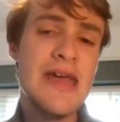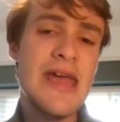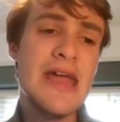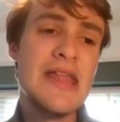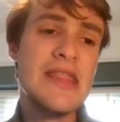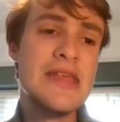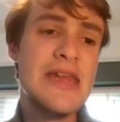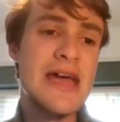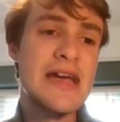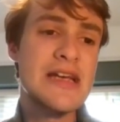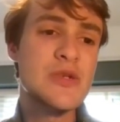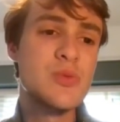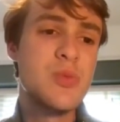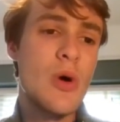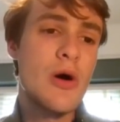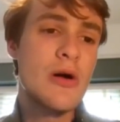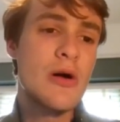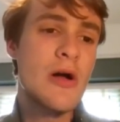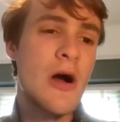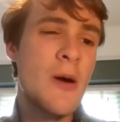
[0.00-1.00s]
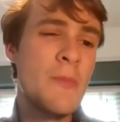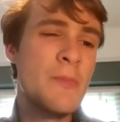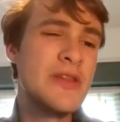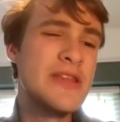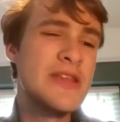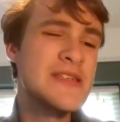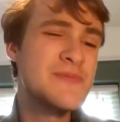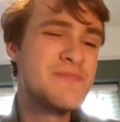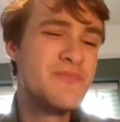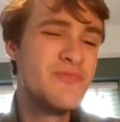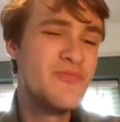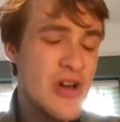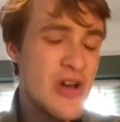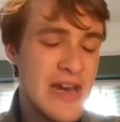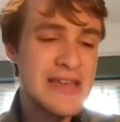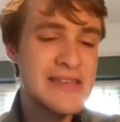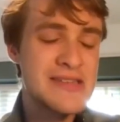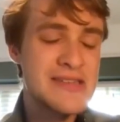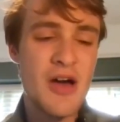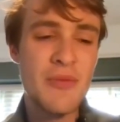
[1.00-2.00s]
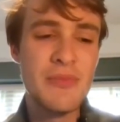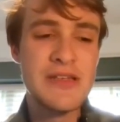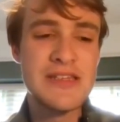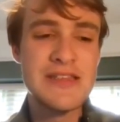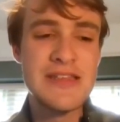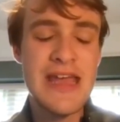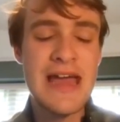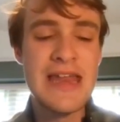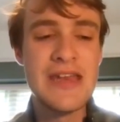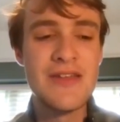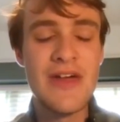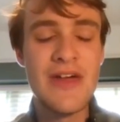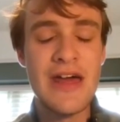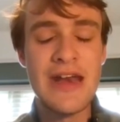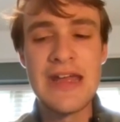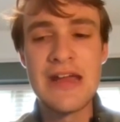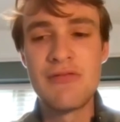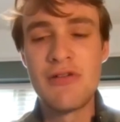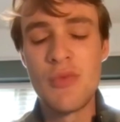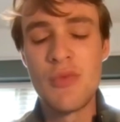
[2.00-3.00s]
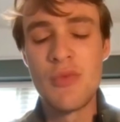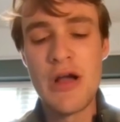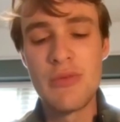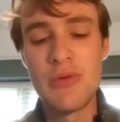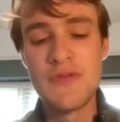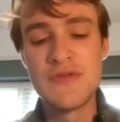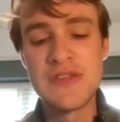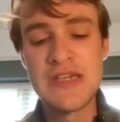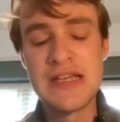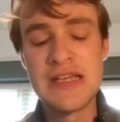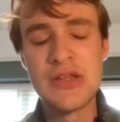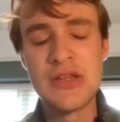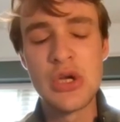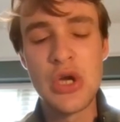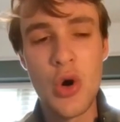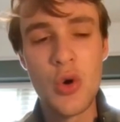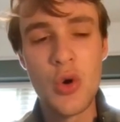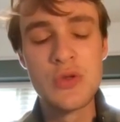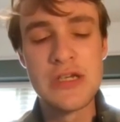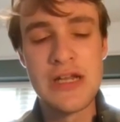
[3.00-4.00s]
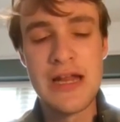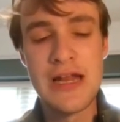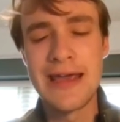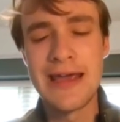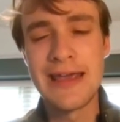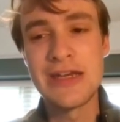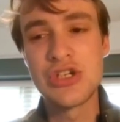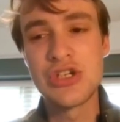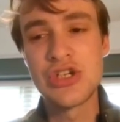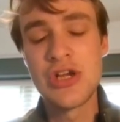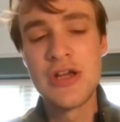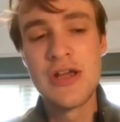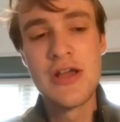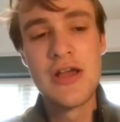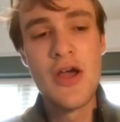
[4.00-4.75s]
in the next World Cup. But this really is coming to the end of that era where we've seen the golden age